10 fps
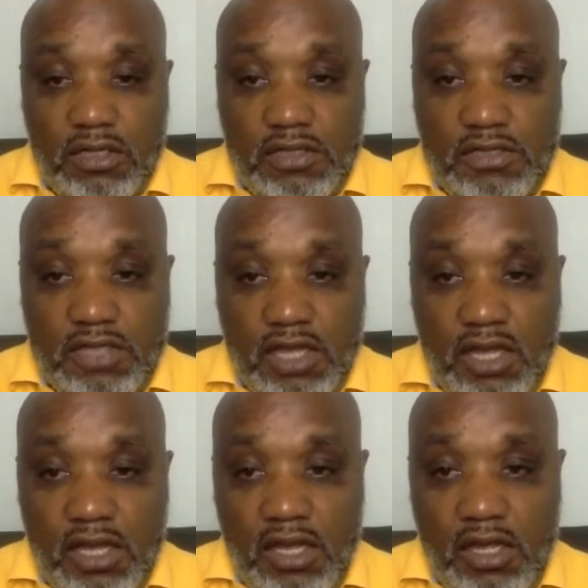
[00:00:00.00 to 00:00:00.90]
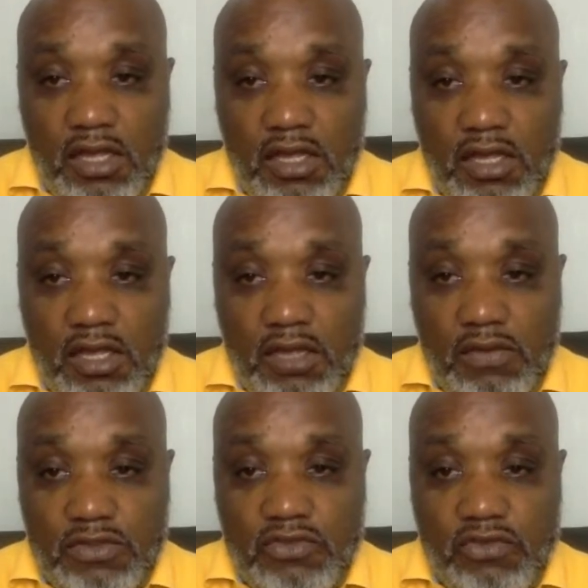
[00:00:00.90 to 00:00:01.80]
it's uh, it
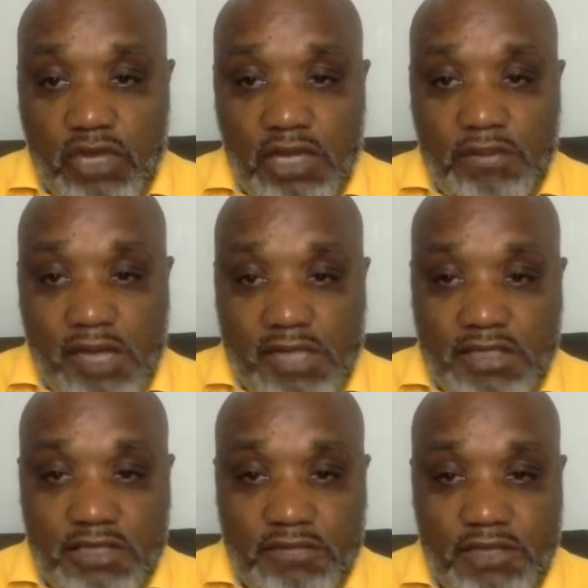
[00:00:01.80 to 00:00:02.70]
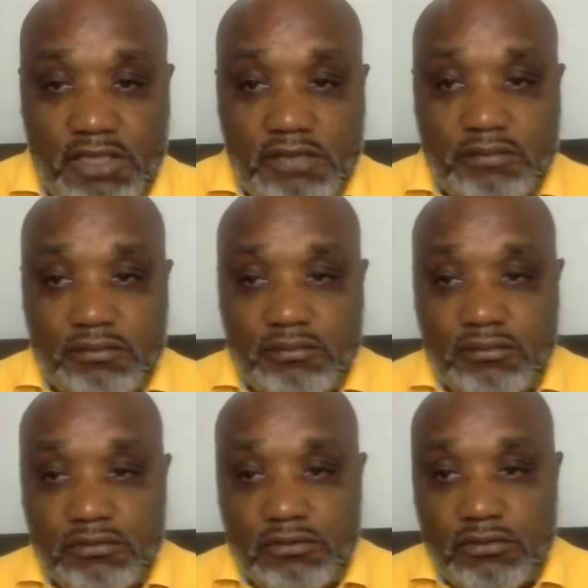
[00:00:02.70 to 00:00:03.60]
was overall a positive meeting.
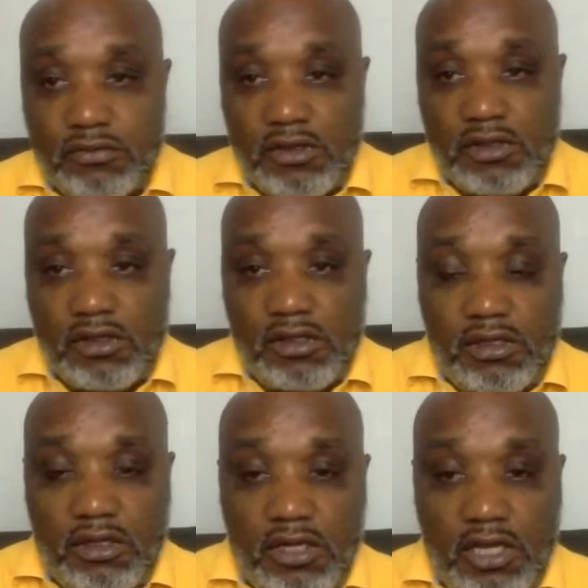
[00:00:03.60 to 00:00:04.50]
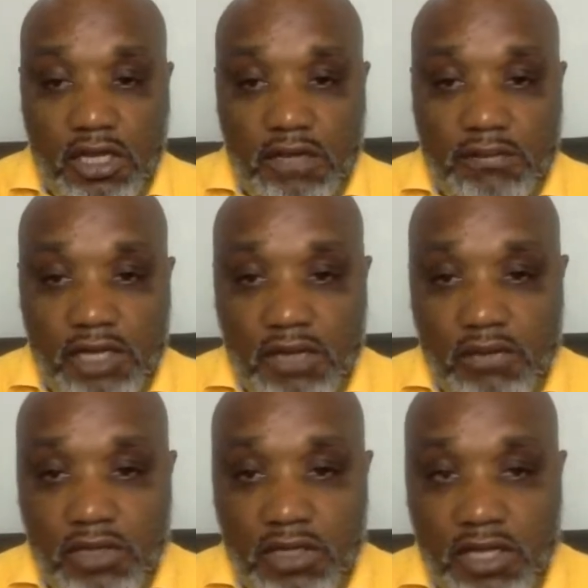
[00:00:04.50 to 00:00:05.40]
Um, I
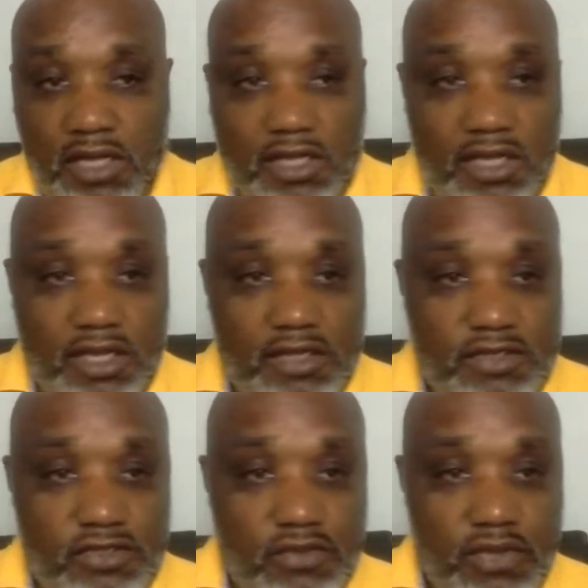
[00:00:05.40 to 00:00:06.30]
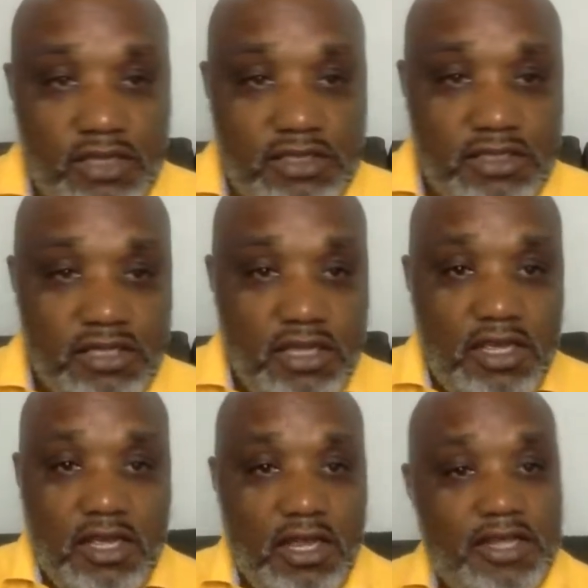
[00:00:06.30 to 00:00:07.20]
will uh, get into it
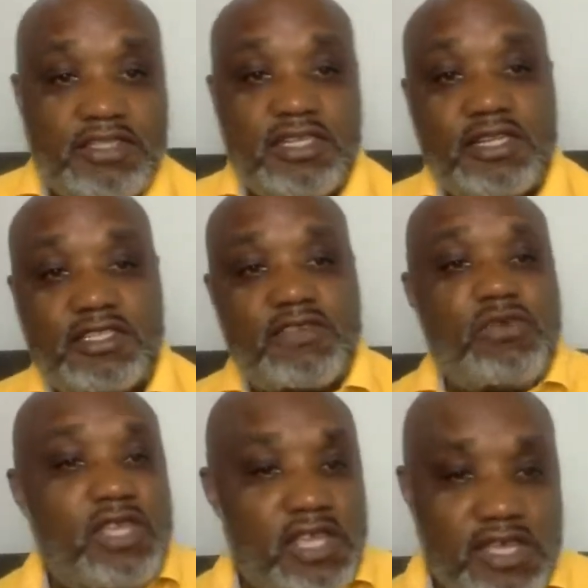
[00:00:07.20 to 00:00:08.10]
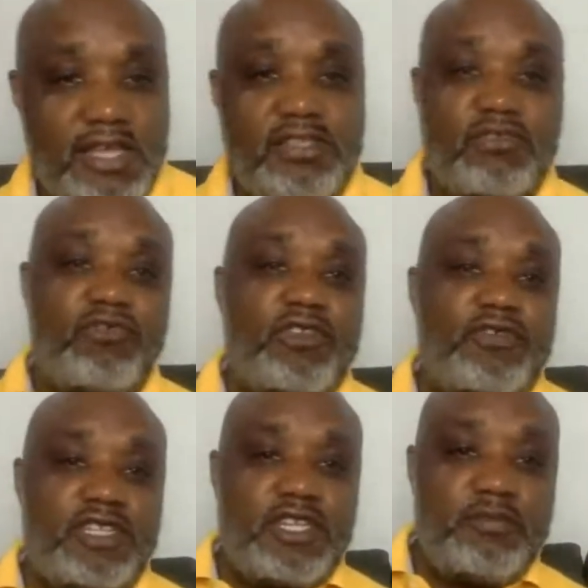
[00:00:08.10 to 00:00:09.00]
Let's let's see we can get to
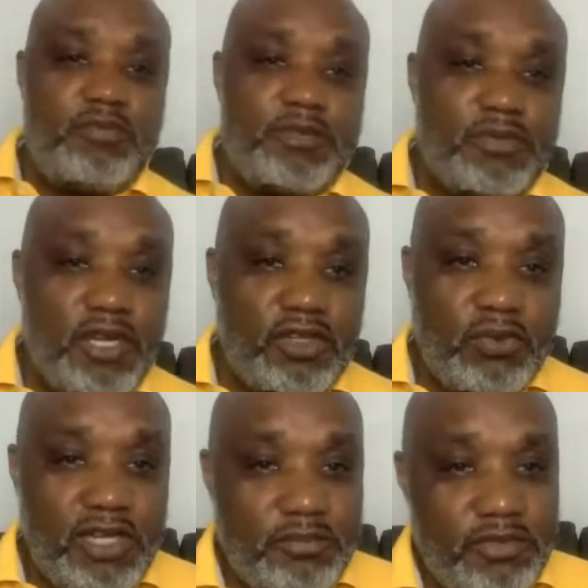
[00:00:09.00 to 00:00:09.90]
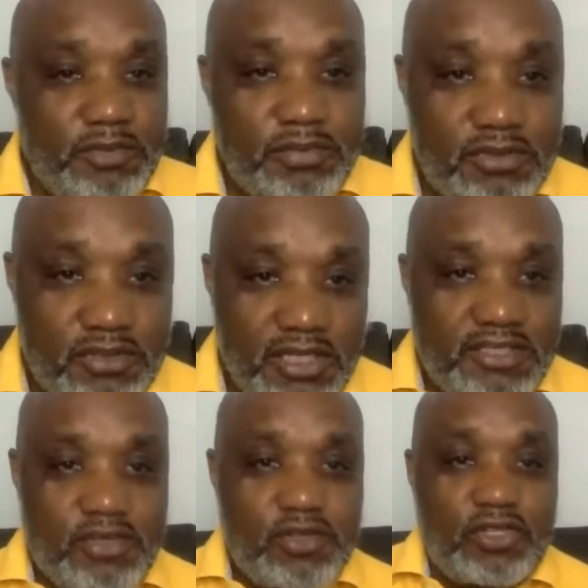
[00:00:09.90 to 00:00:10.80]
15 people or 20 people.
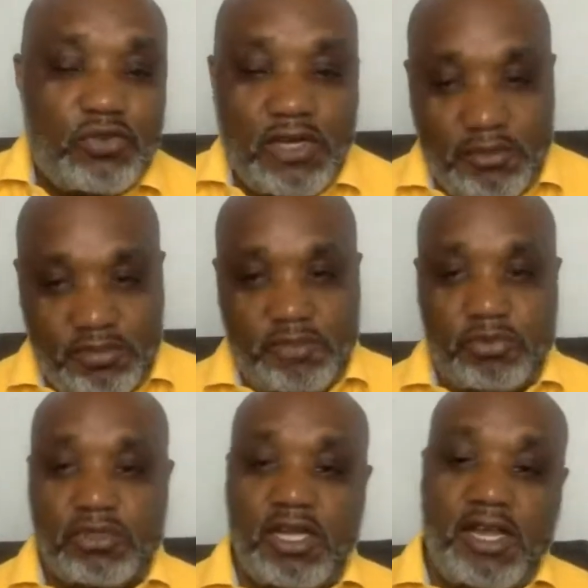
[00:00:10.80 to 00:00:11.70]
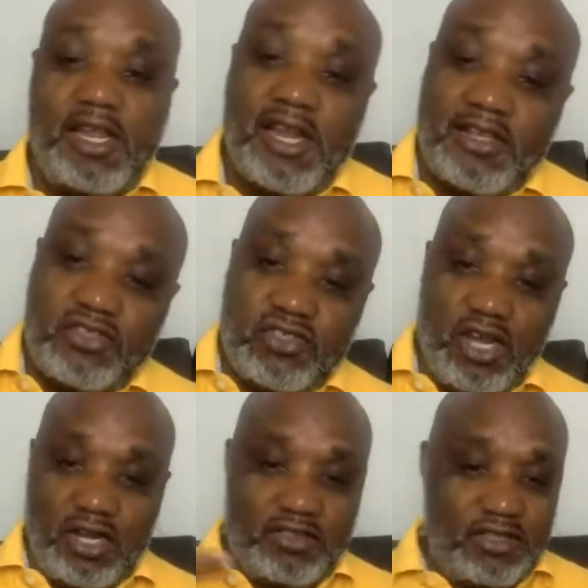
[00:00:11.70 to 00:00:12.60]
Let's go to 20 people, and then I
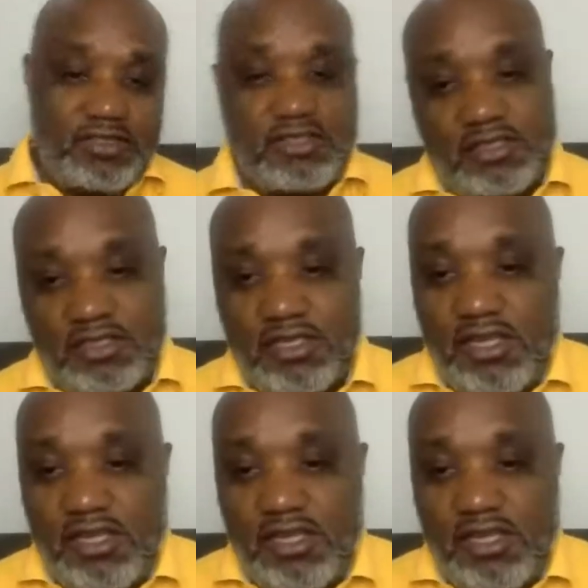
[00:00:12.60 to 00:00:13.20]
start this.